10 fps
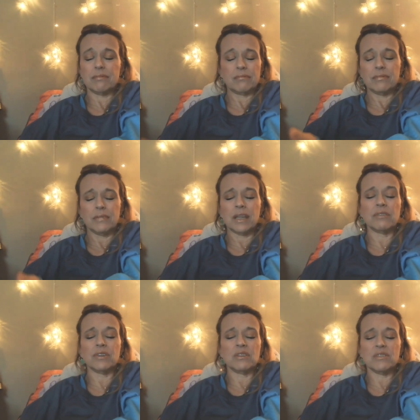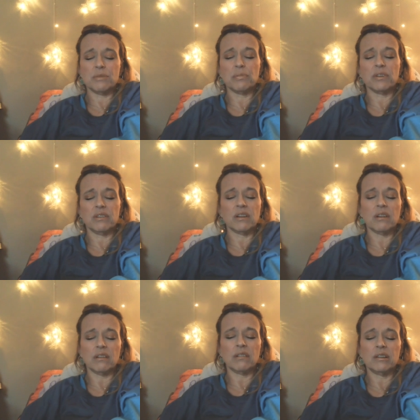given to be, uh,
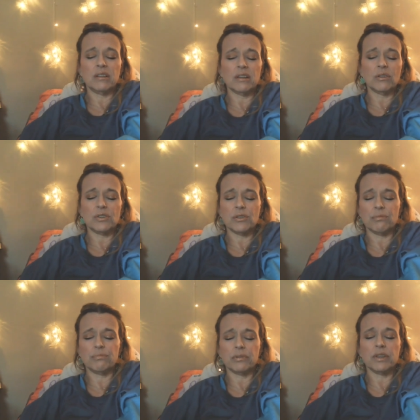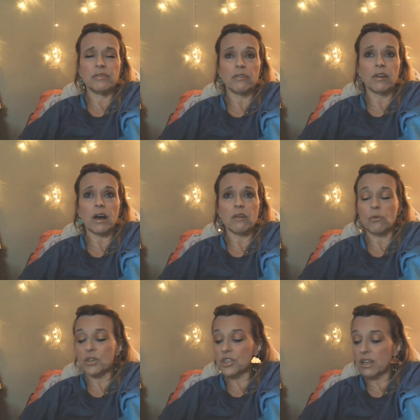you know to believe a lot of what
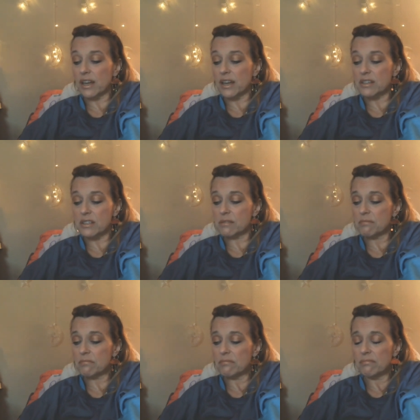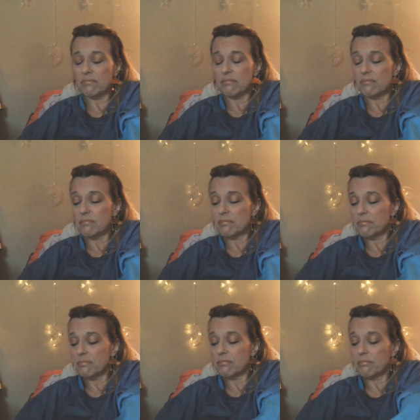she has
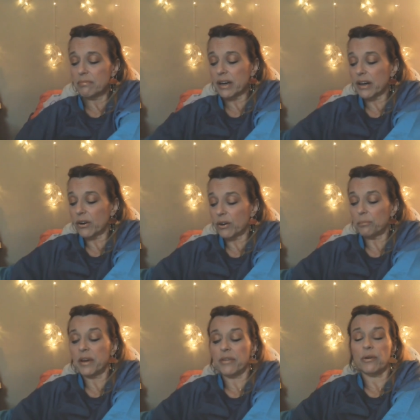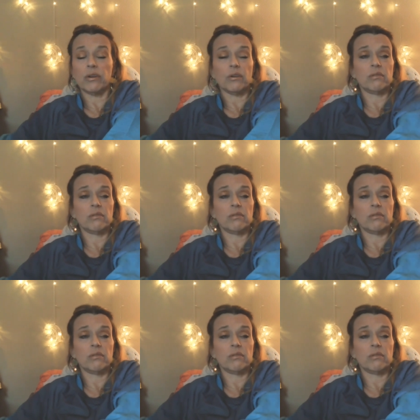by her mother and her